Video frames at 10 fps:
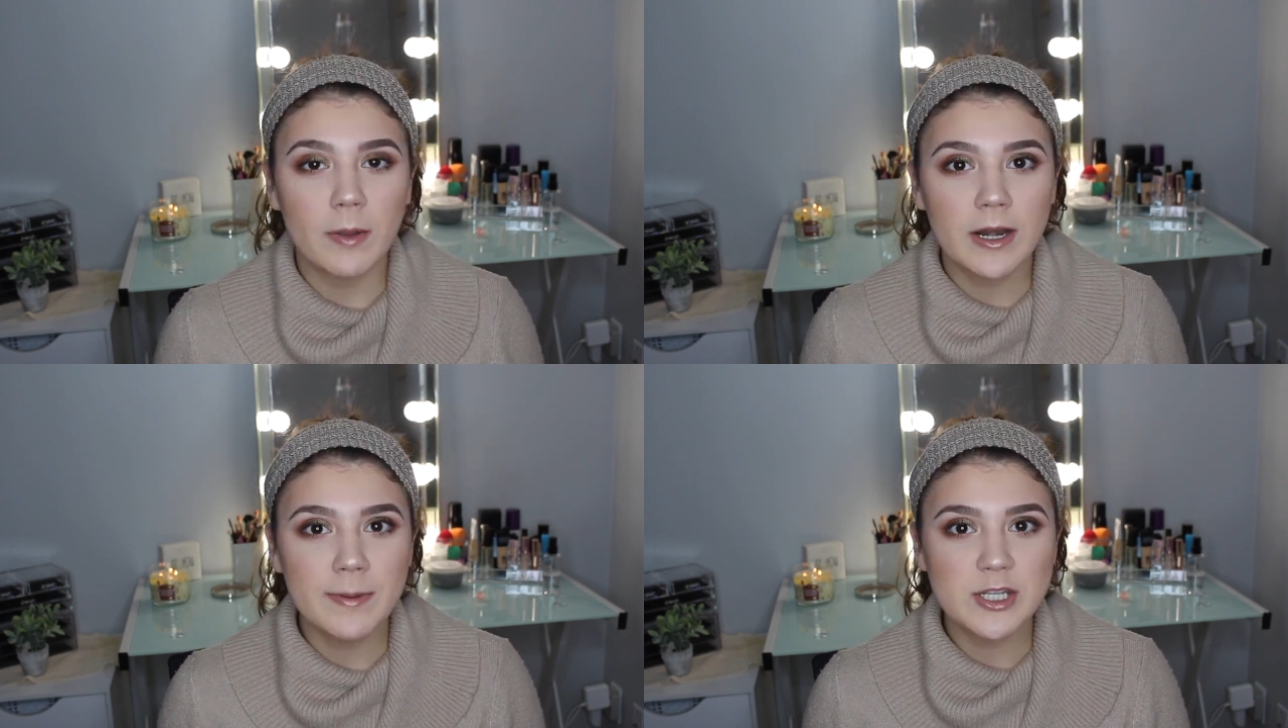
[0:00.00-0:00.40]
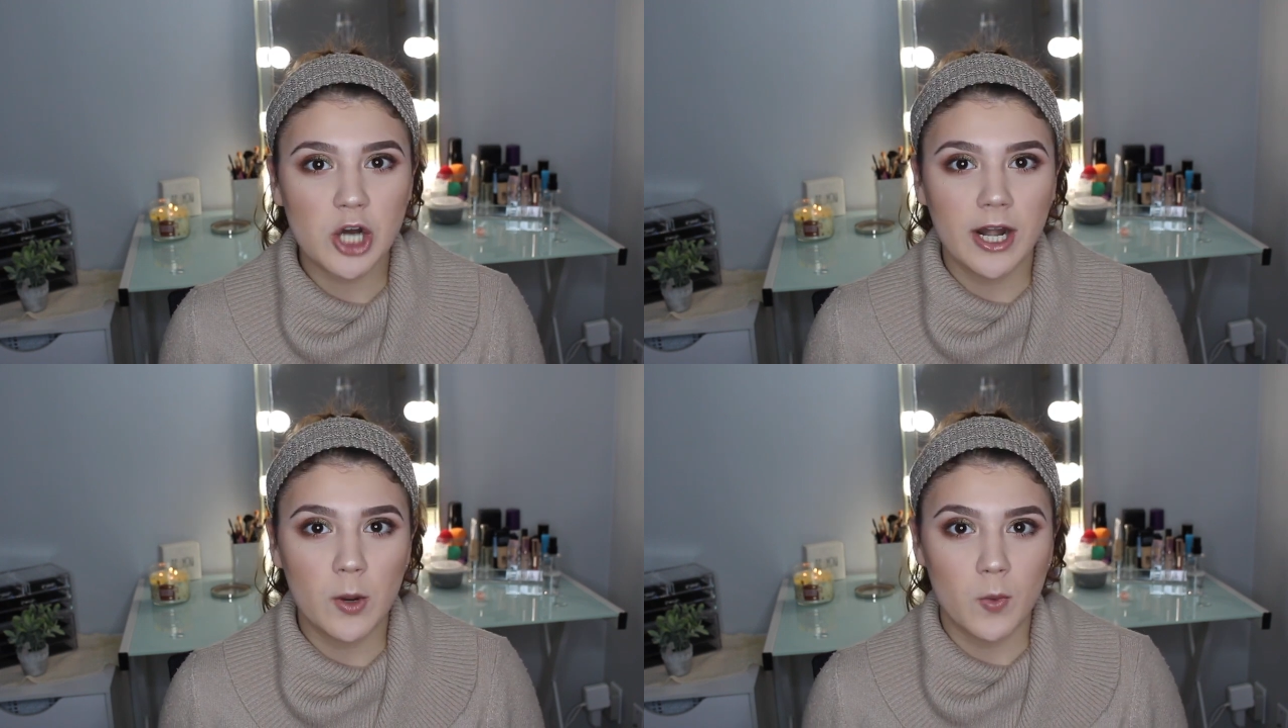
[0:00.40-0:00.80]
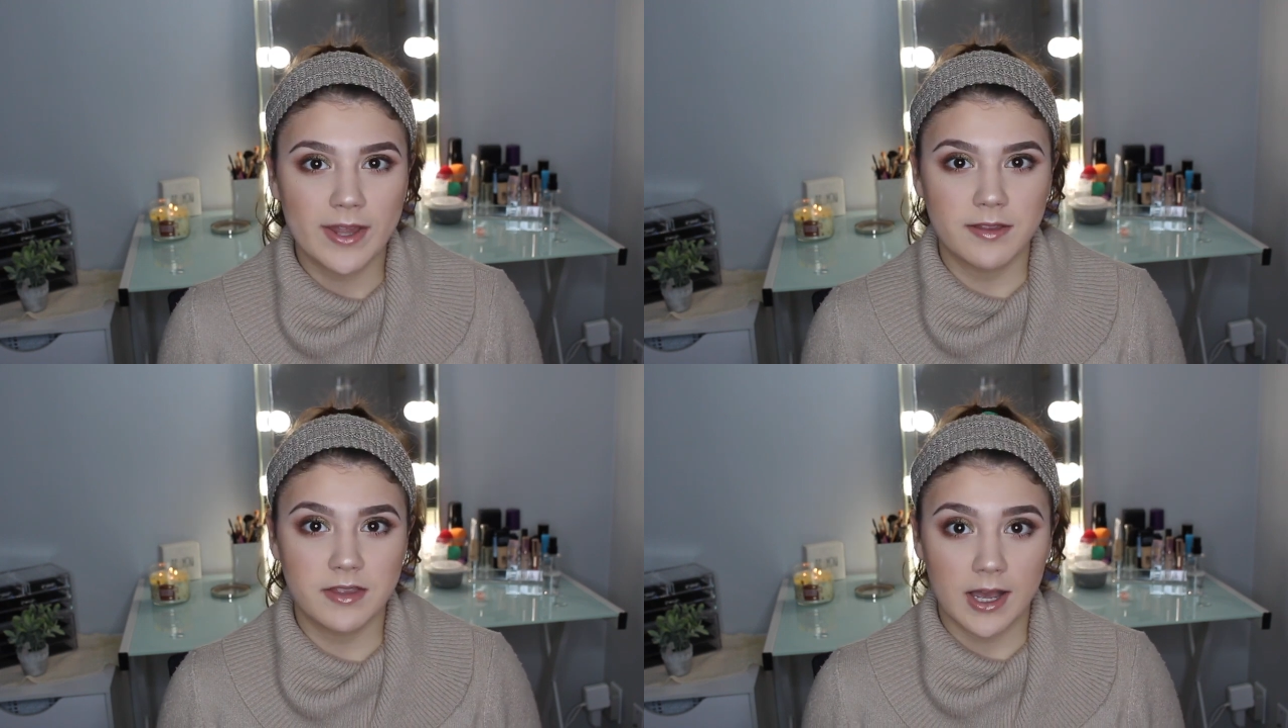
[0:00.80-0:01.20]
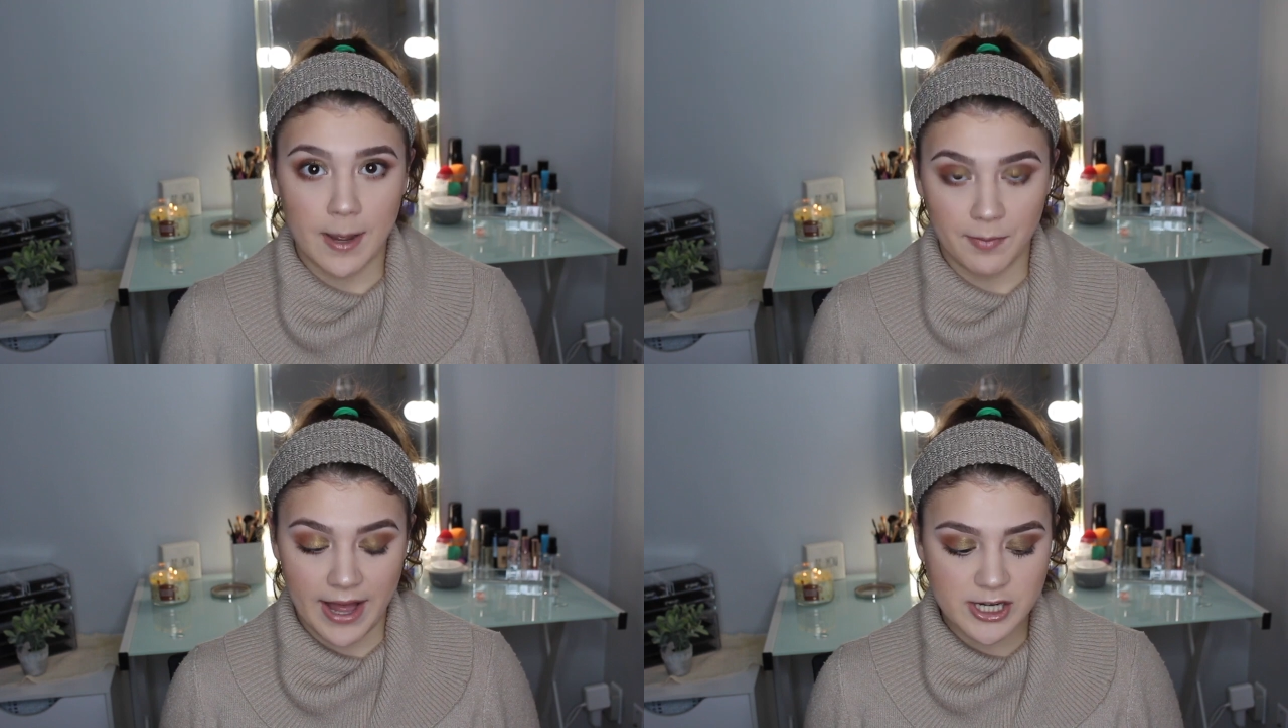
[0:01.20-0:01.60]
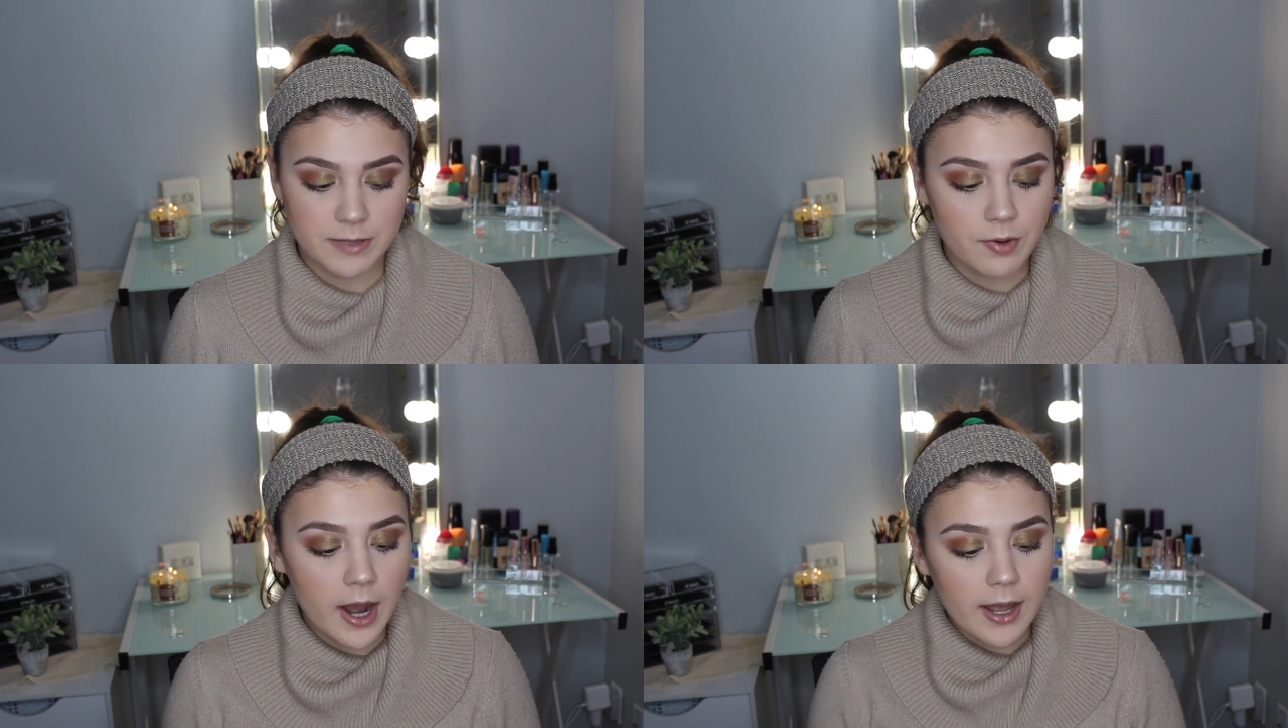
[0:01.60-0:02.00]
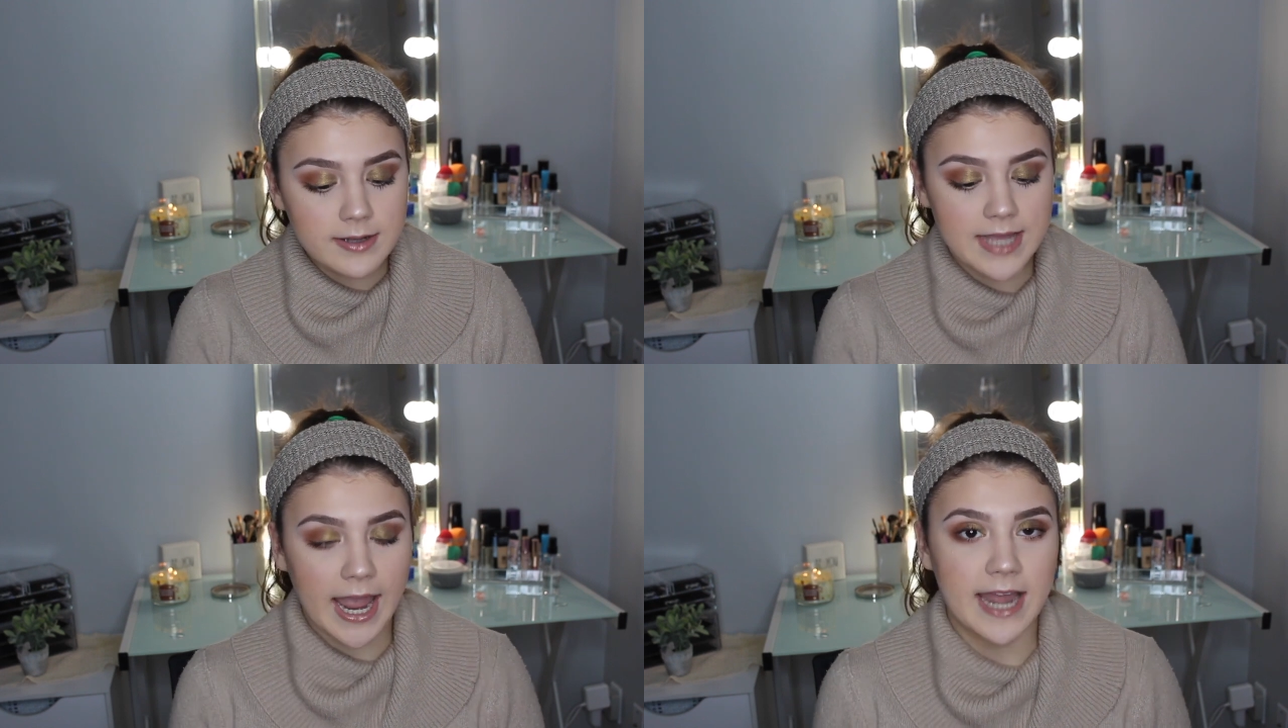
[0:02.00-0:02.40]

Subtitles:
I'm going to be starting with the complexion products